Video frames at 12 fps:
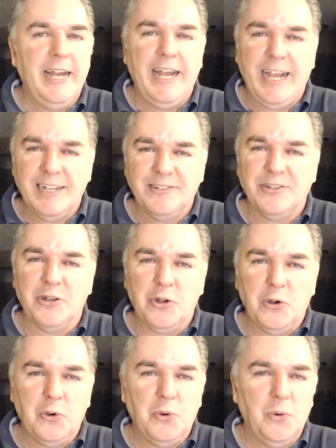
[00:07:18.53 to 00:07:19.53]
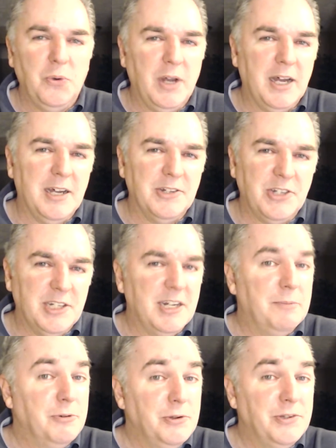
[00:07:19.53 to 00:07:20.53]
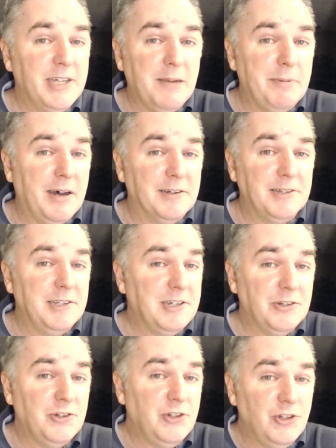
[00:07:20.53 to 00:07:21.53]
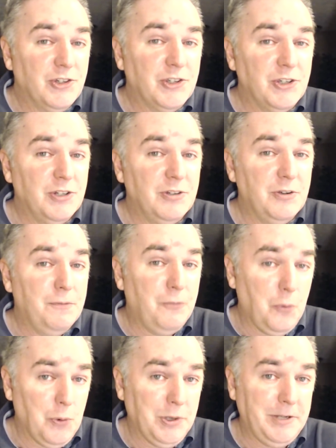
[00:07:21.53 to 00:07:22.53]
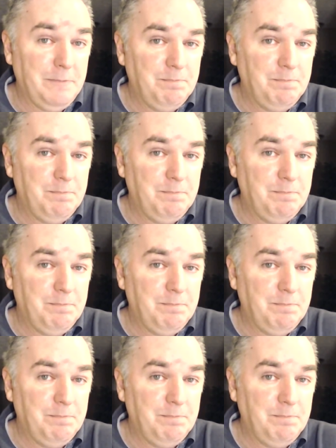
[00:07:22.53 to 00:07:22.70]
and so she ended up losing that policy because she just couldn't afford it.